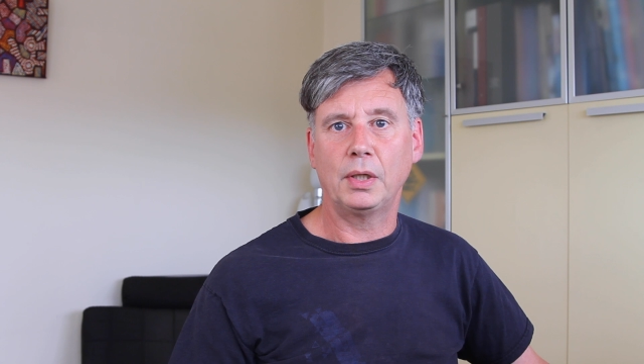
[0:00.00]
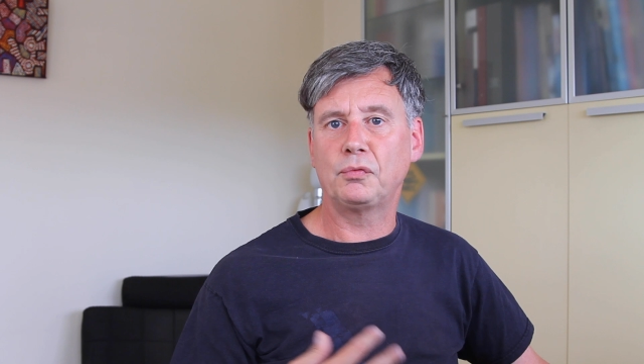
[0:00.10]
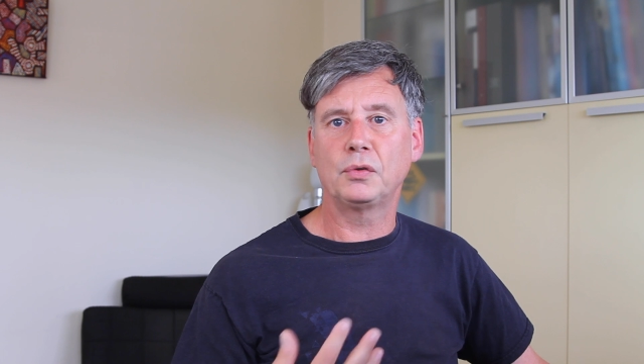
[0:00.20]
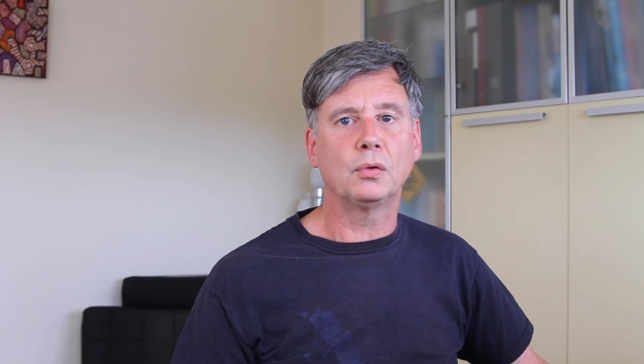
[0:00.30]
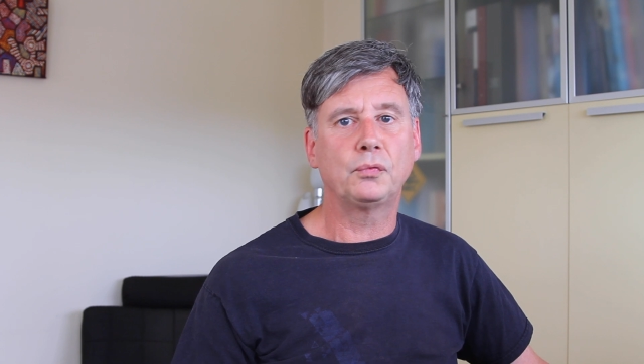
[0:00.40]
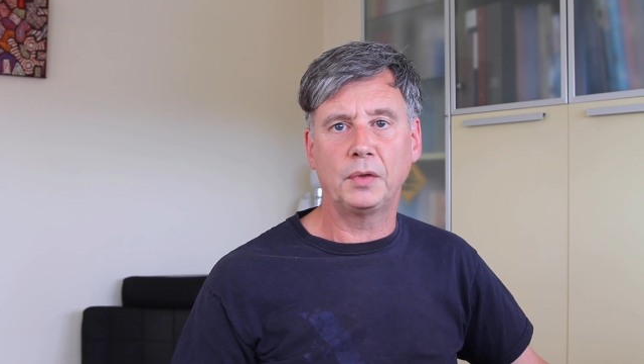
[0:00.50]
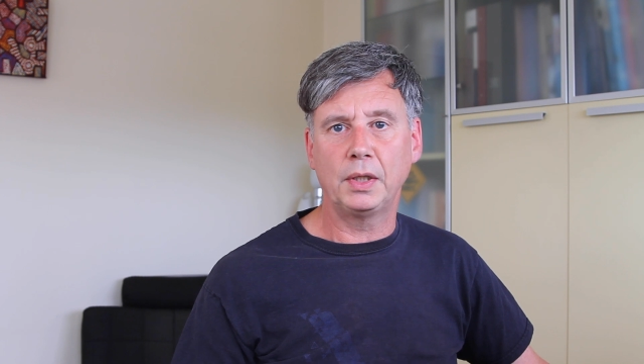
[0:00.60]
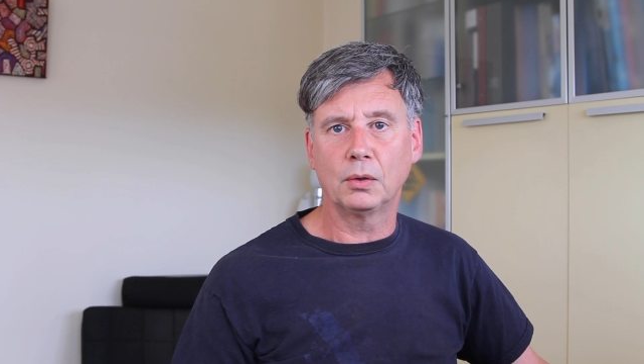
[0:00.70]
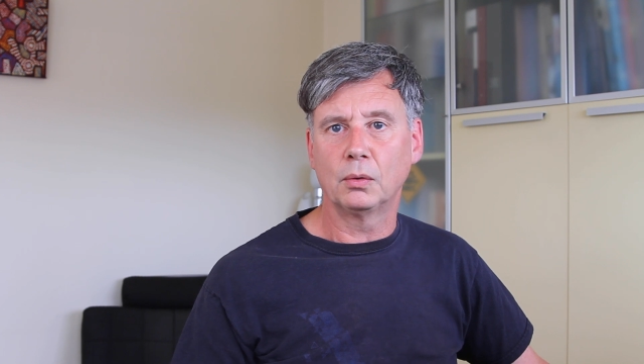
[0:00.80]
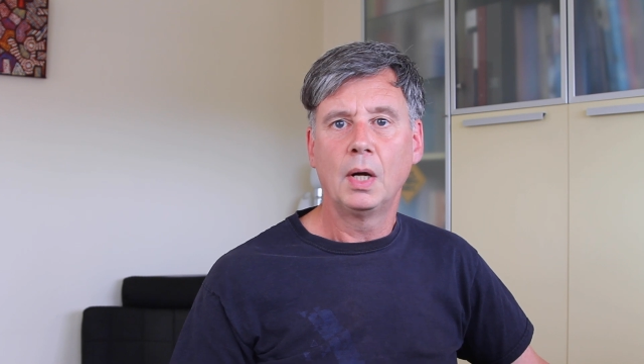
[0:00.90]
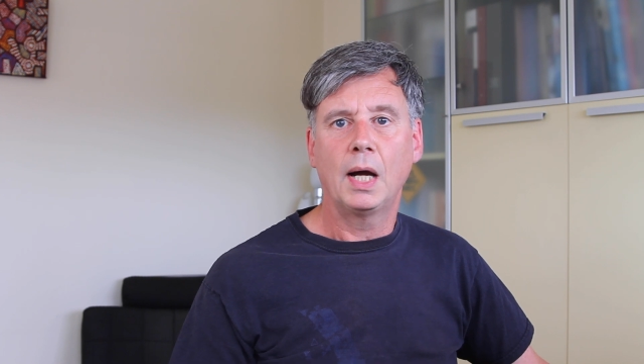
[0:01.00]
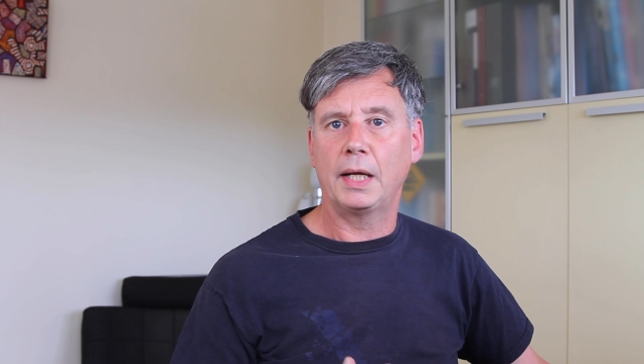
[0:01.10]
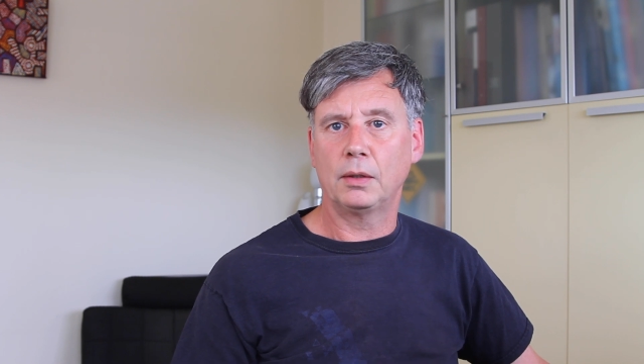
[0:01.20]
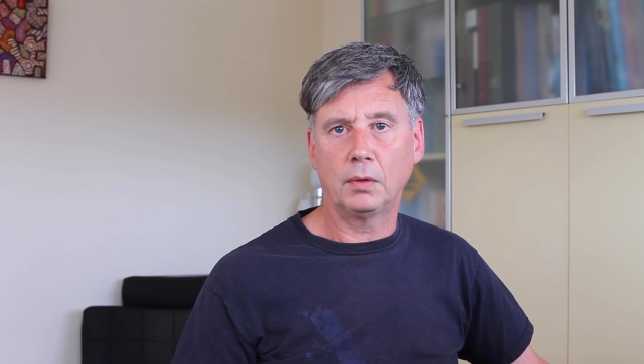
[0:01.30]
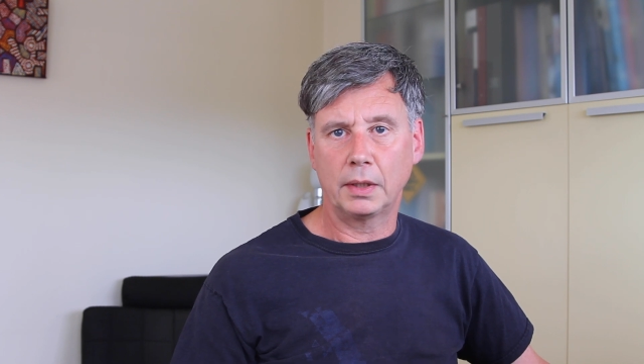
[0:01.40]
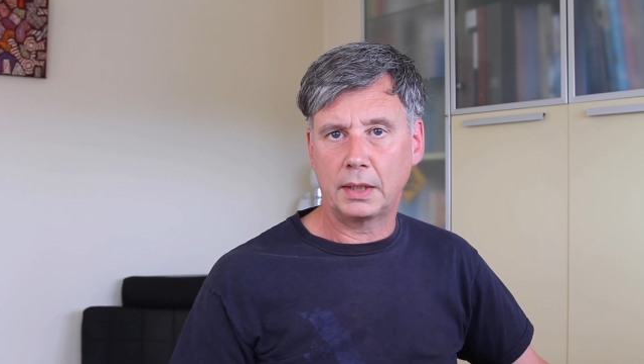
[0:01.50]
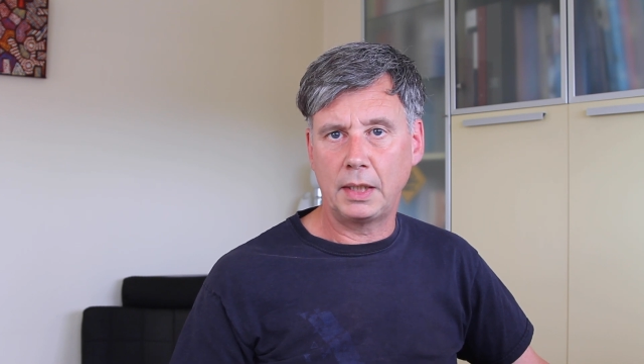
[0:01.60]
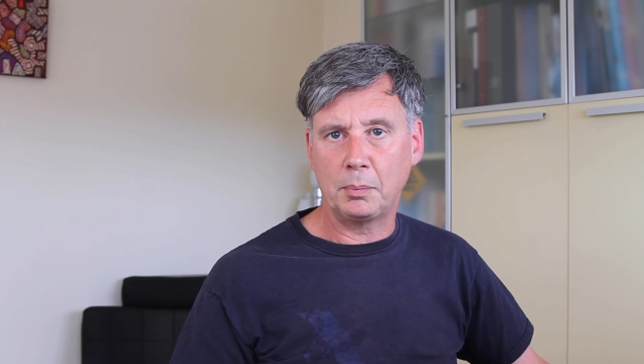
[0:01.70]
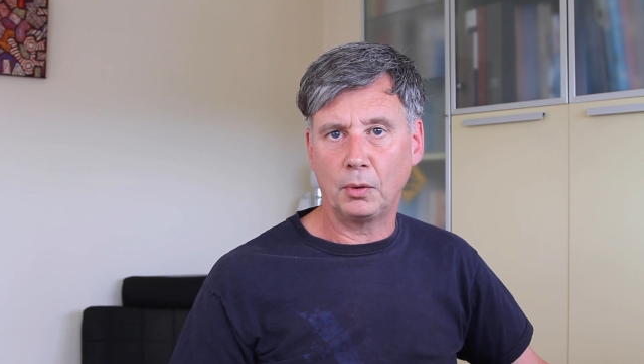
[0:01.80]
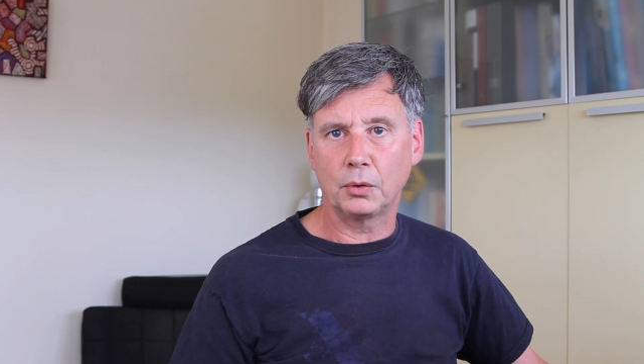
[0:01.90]
if you feel I don't want to
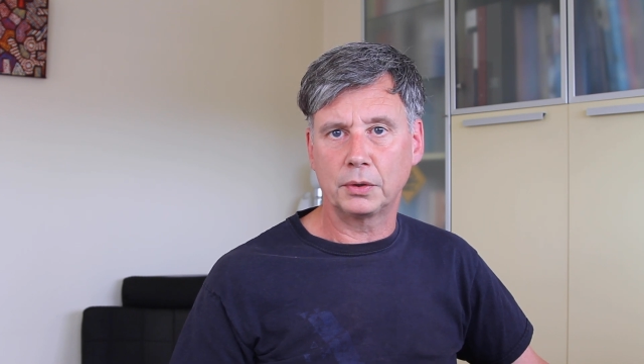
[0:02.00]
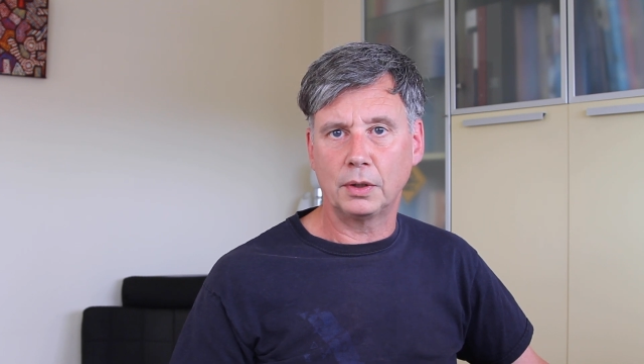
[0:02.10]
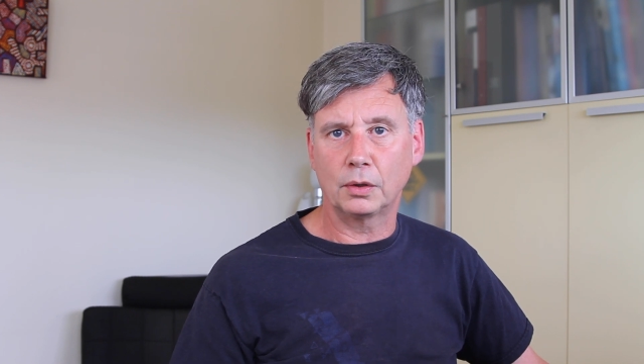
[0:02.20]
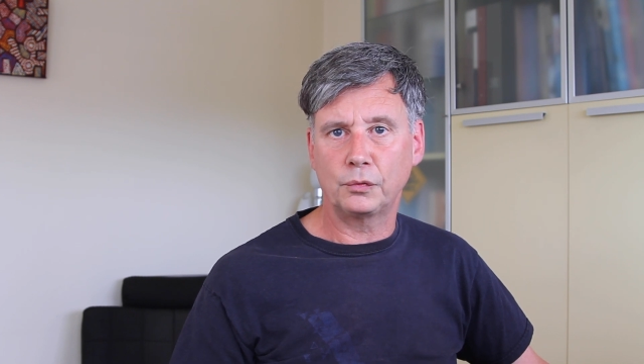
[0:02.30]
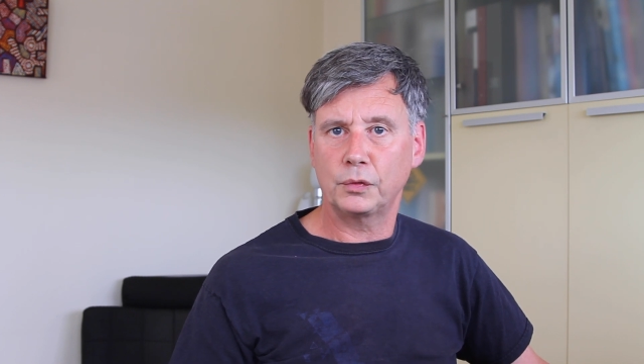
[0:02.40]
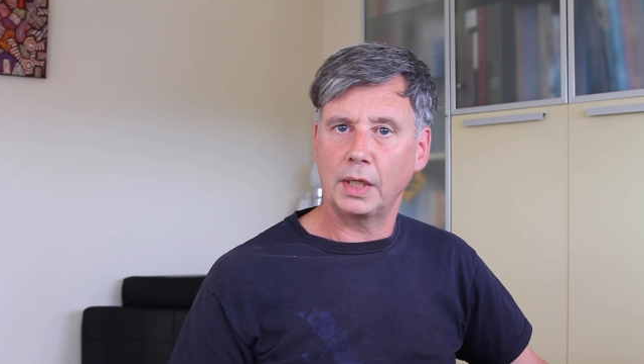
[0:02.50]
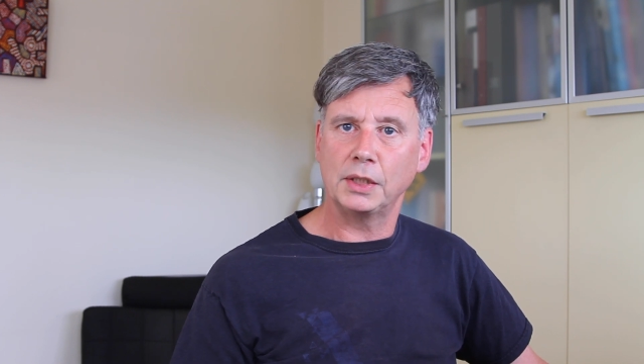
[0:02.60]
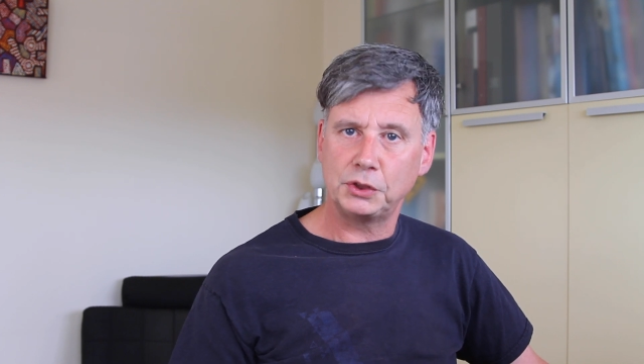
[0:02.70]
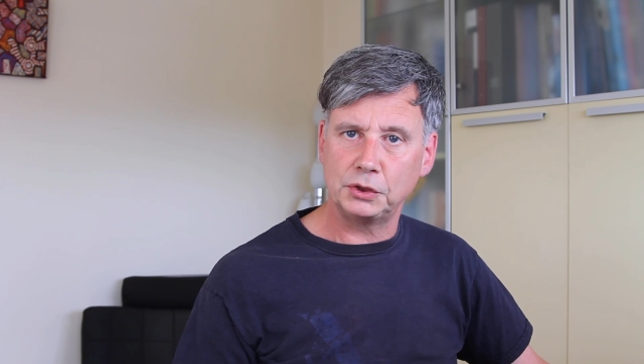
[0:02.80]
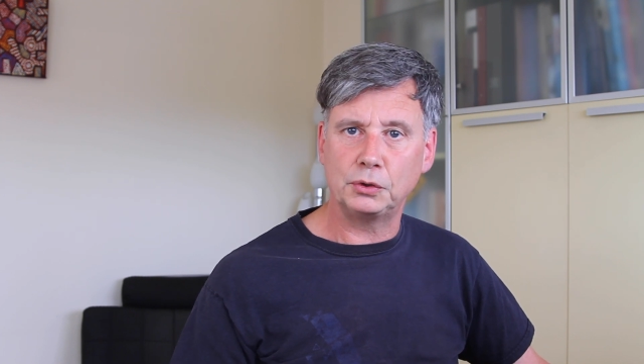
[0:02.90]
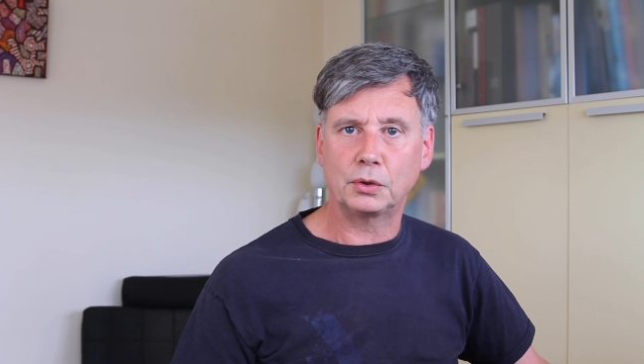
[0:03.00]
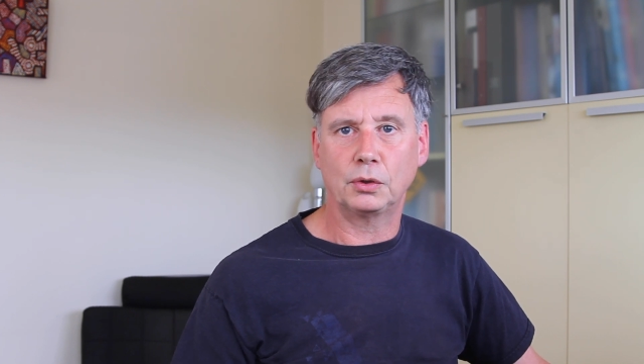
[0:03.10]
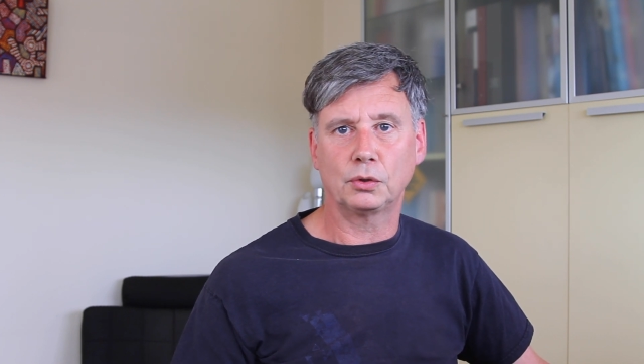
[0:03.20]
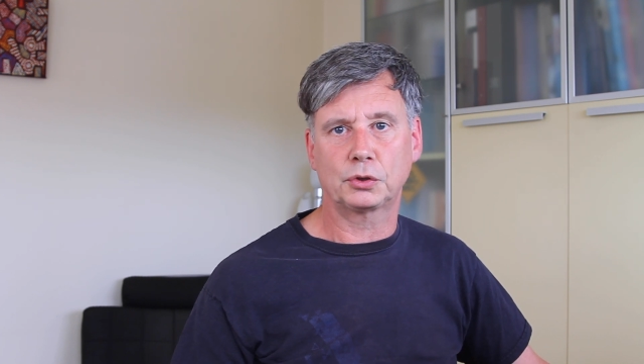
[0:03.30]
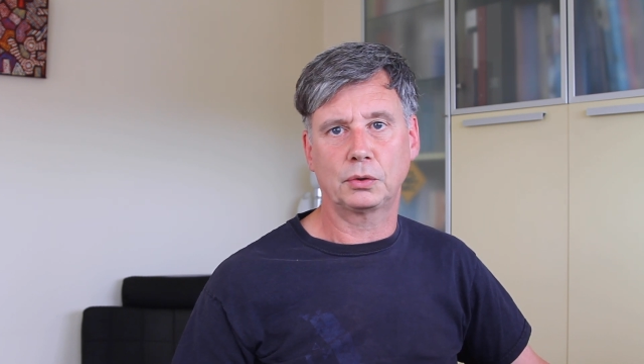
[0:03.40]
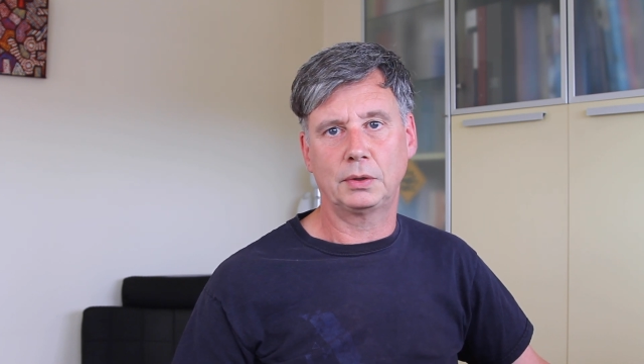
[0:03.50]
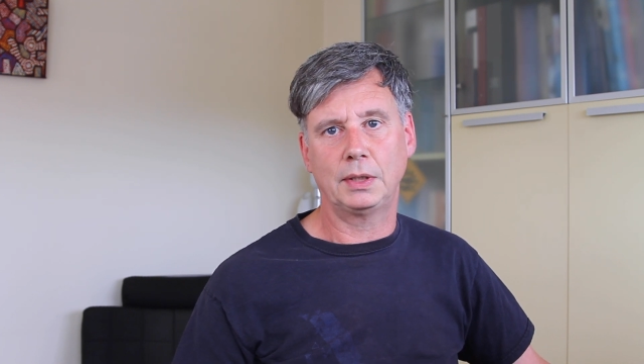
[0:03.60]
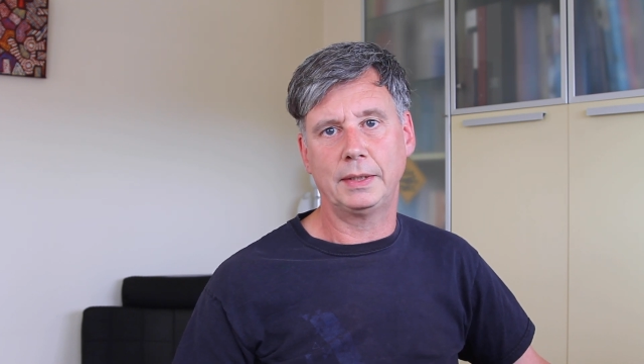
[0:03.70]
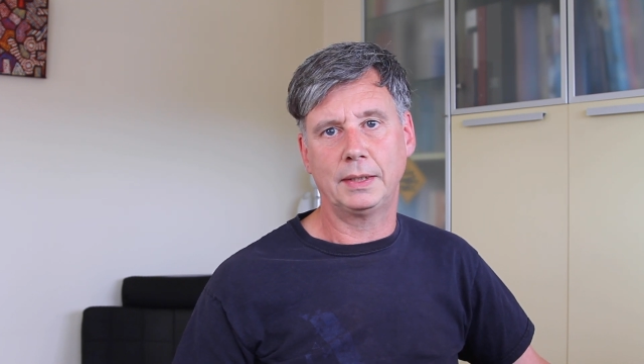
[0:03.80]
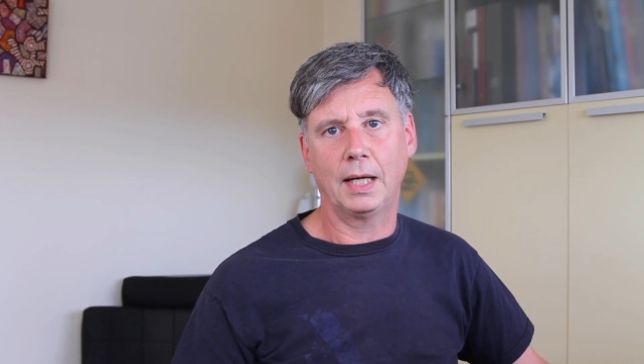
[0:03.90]
keep all the notifications, you can also
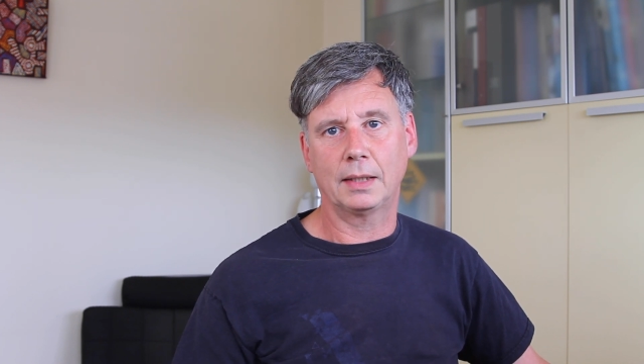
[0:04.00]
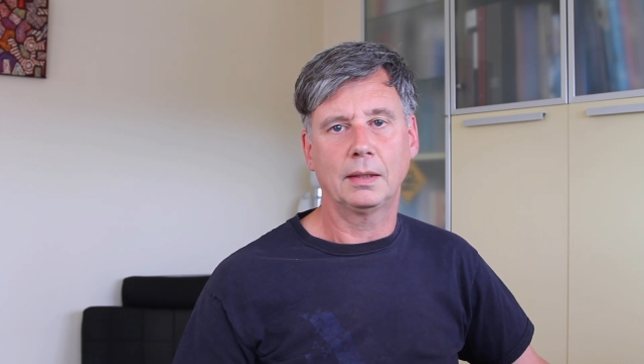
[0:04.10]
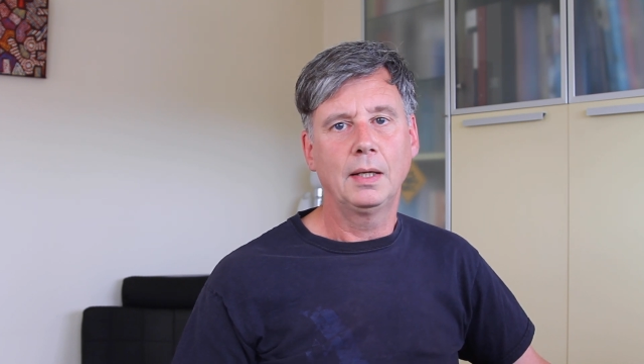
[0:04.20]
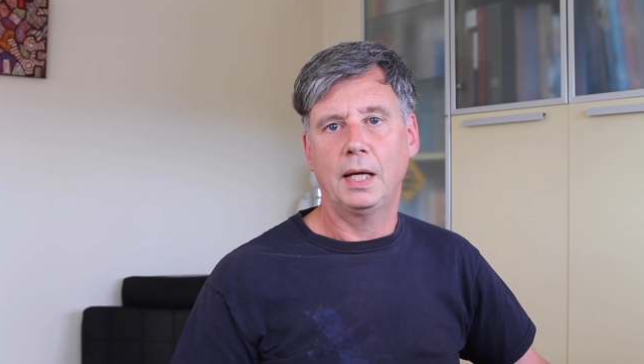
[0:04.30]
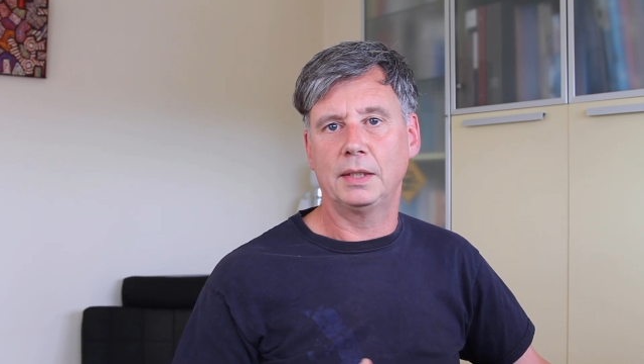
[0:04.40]
delete that.